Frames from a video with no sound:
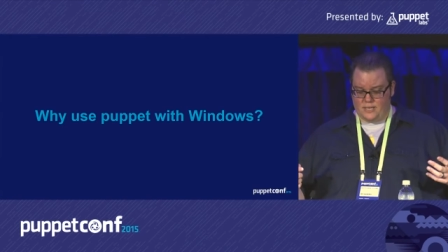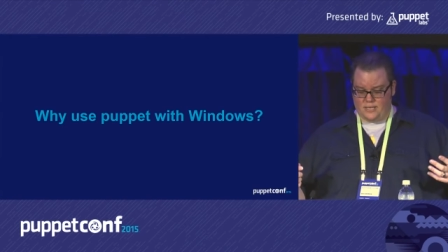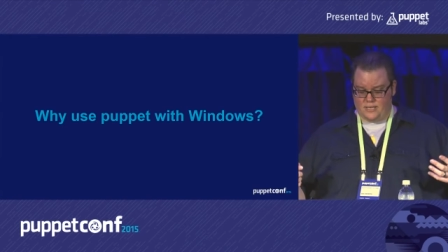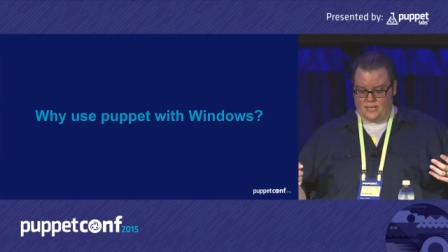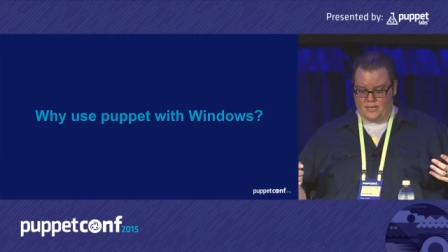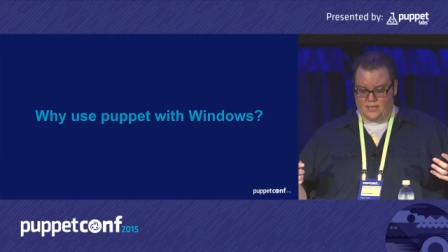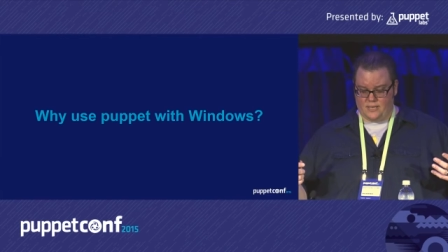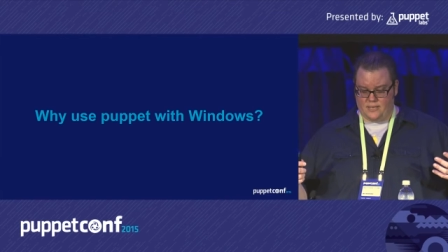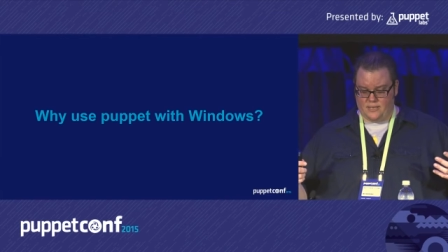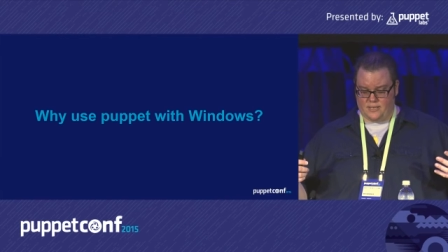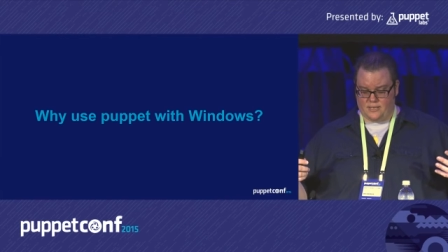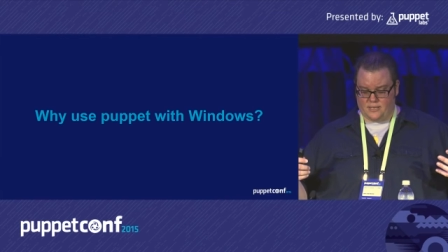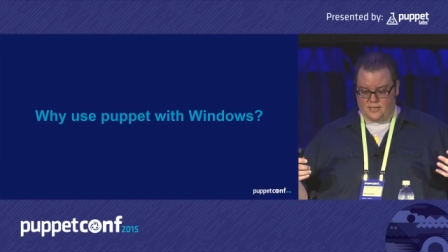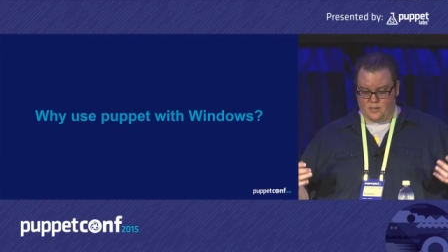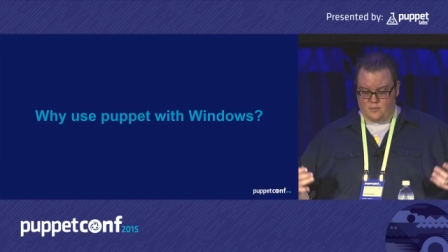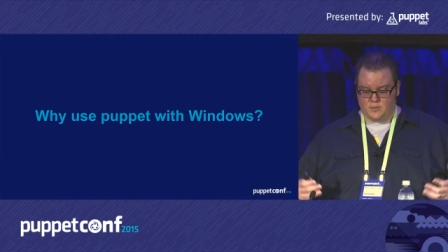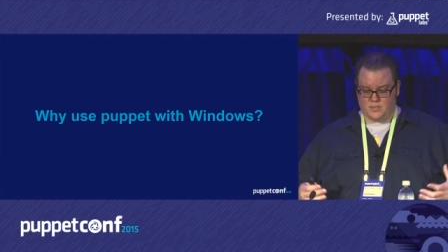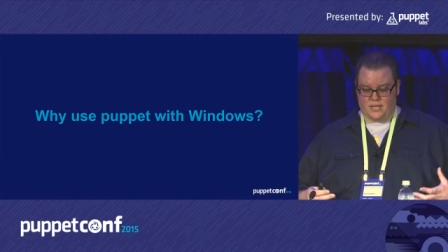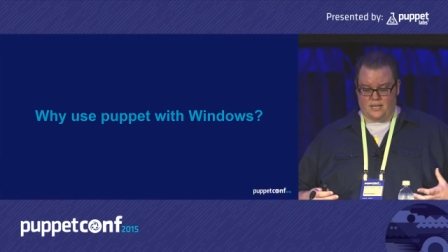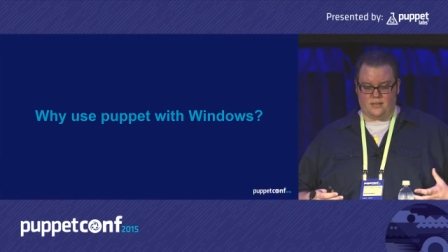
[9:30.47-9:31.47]
uh, it
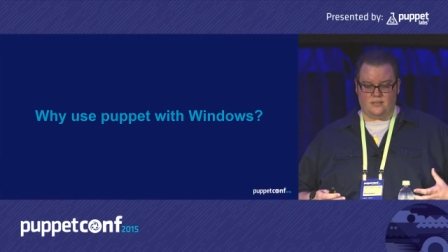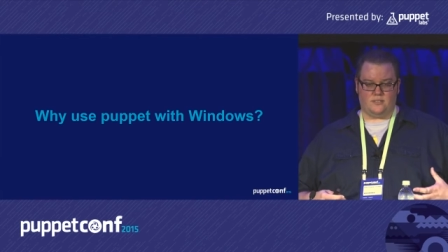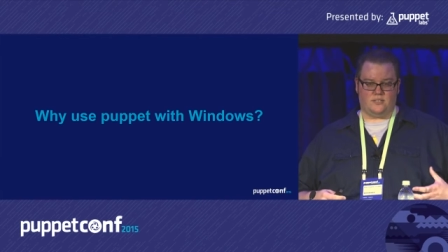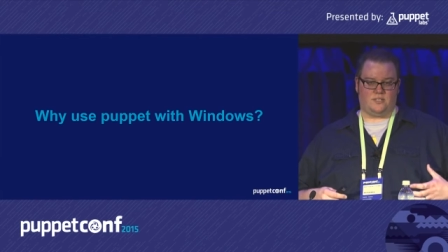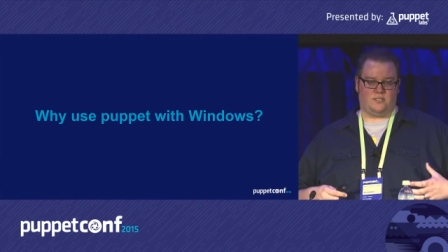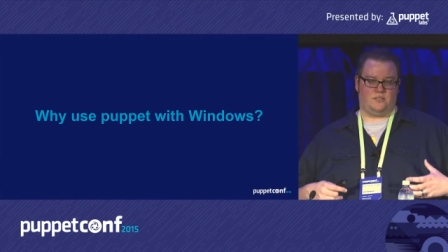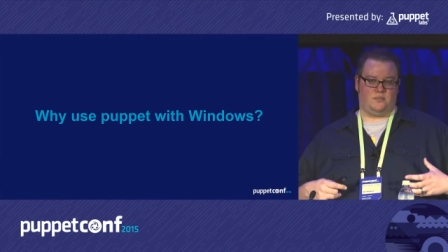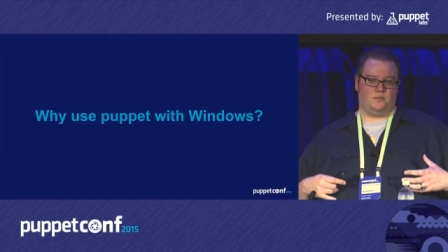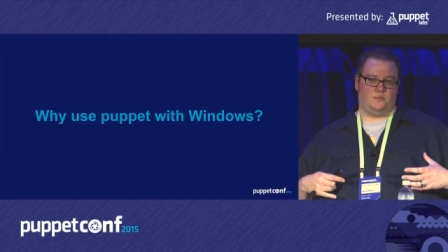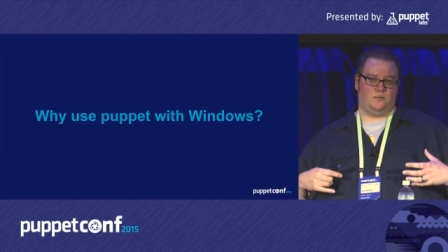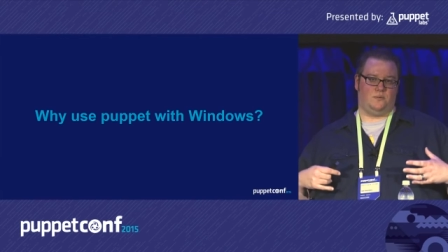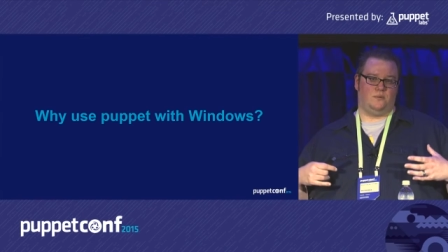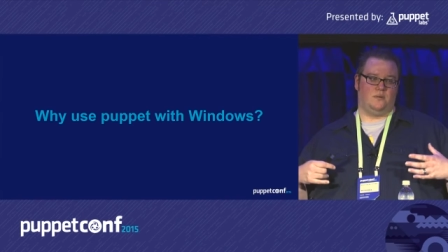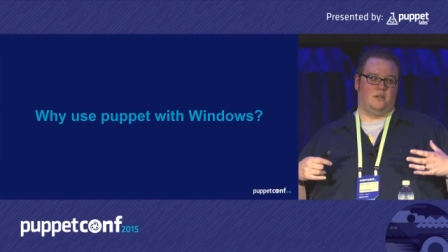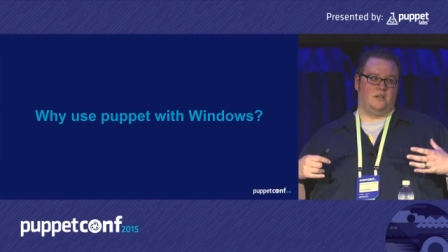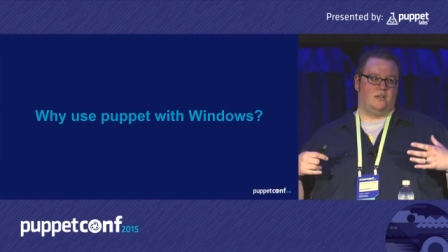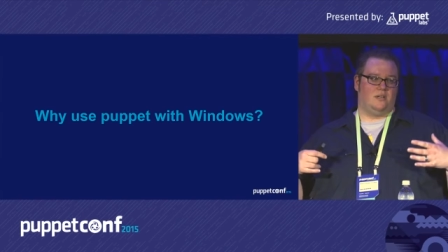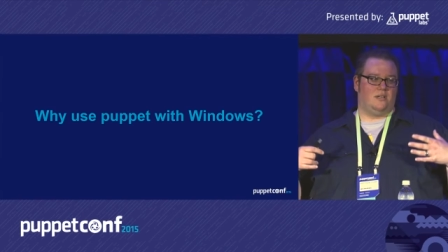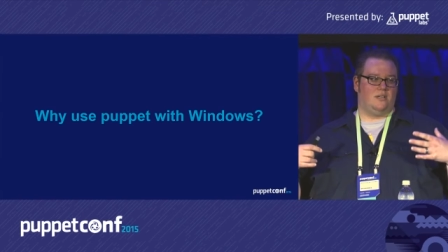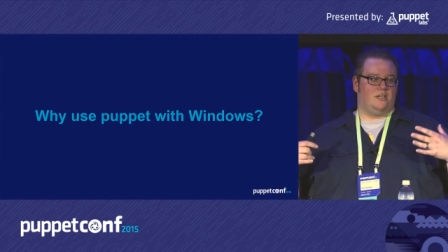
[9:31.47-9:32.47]
comes down to
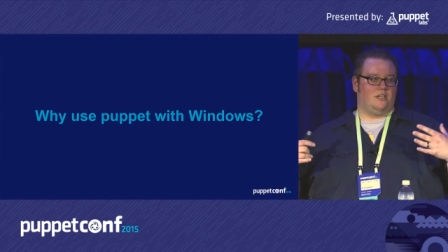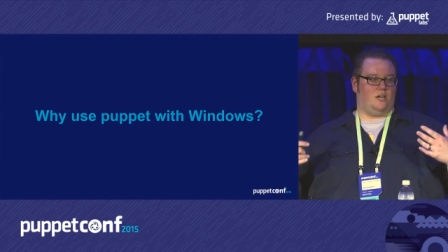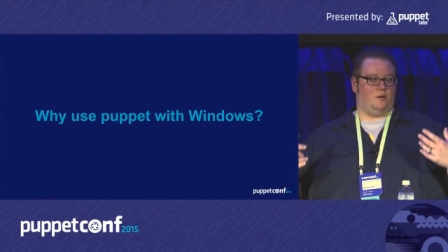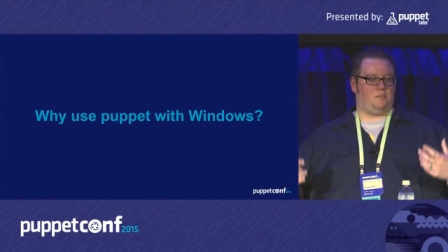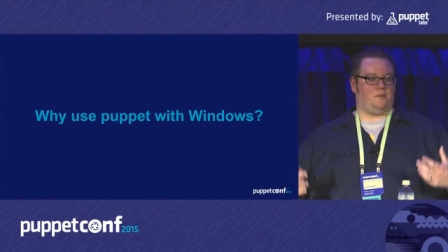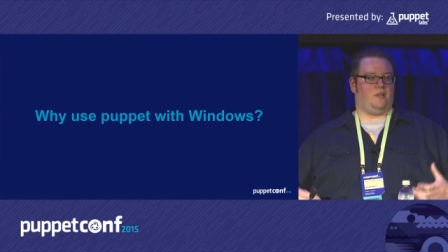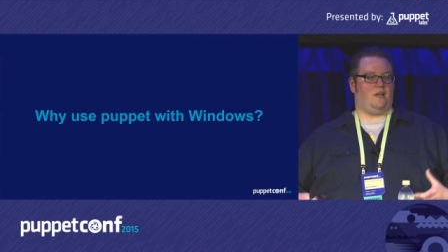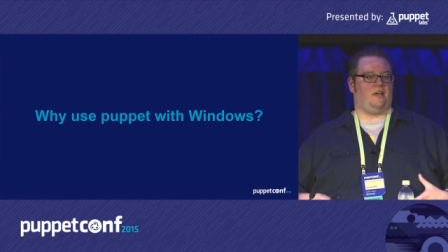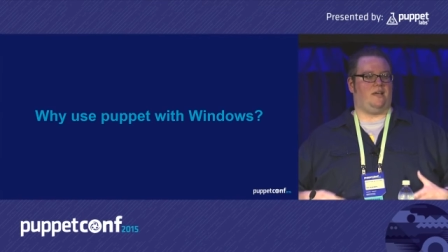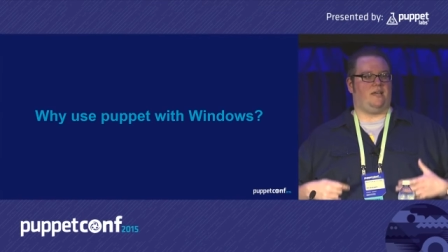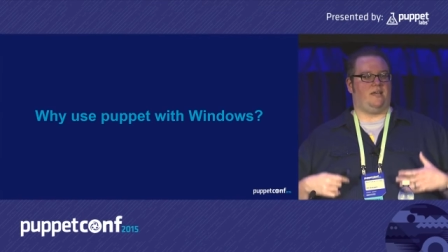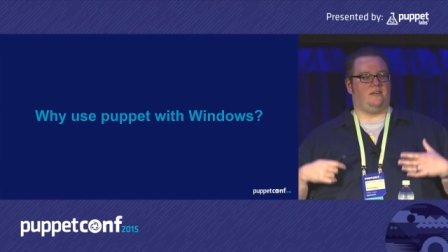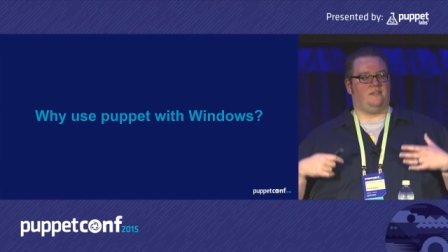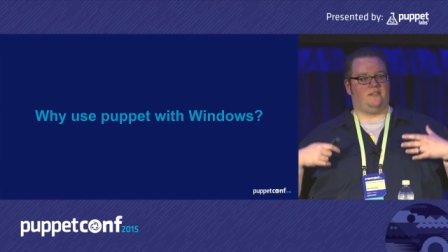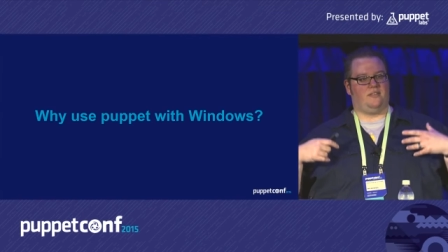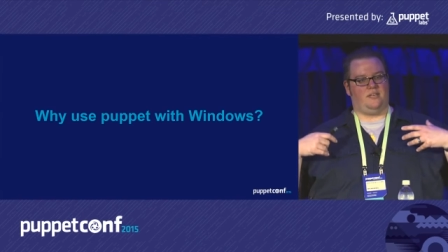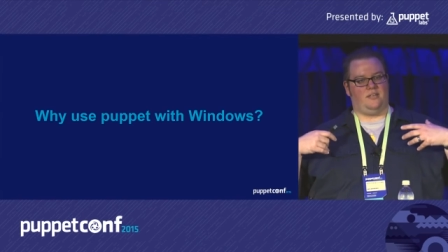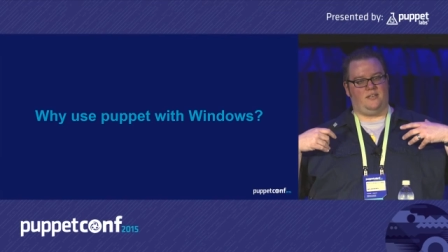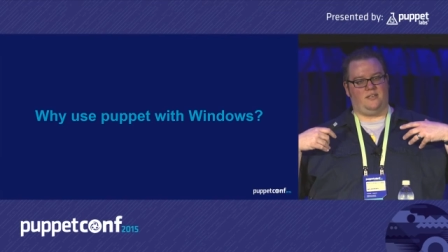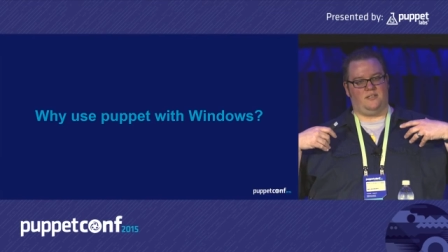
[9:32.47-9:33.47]
applying
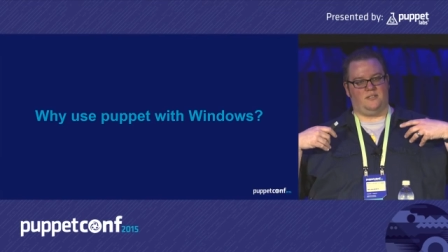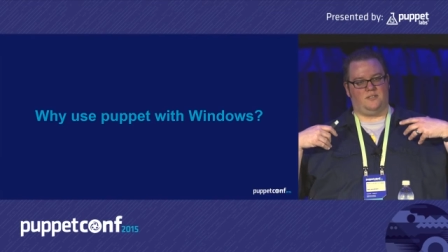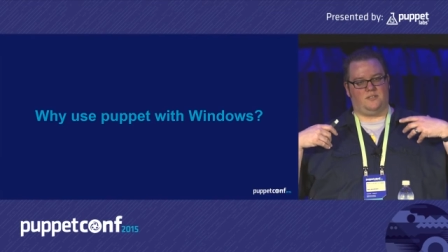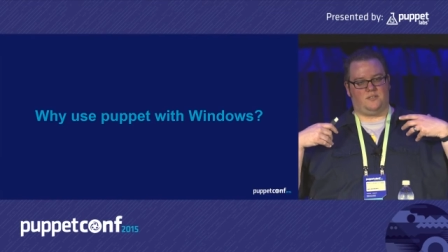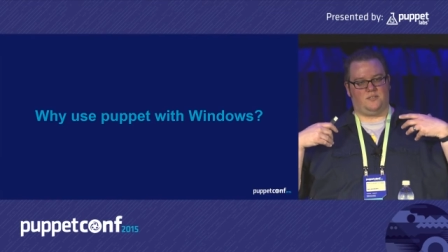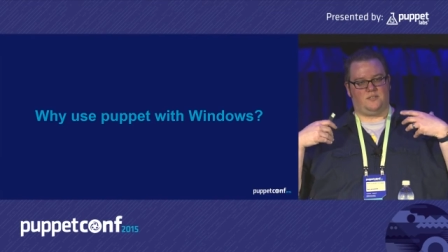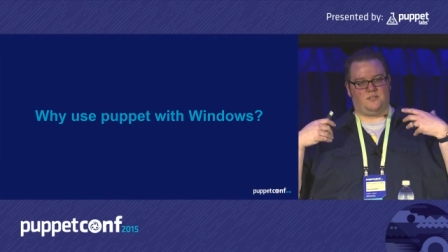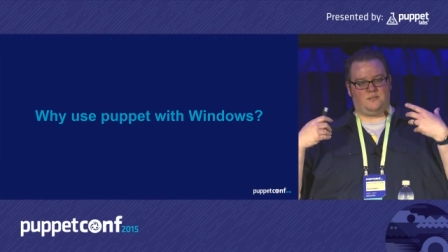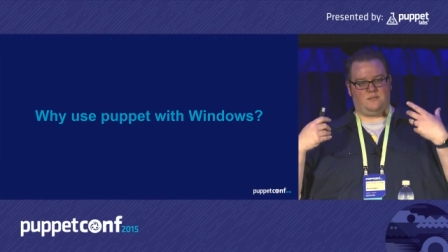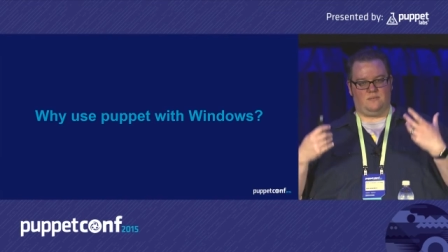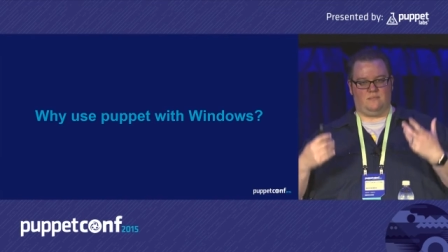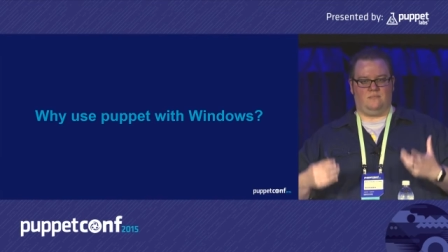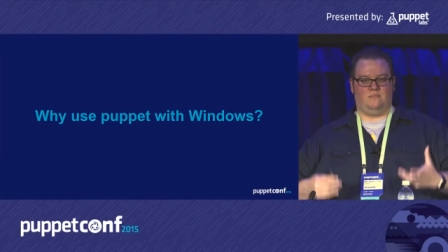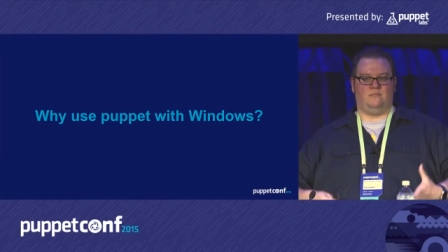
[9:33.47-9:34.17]
these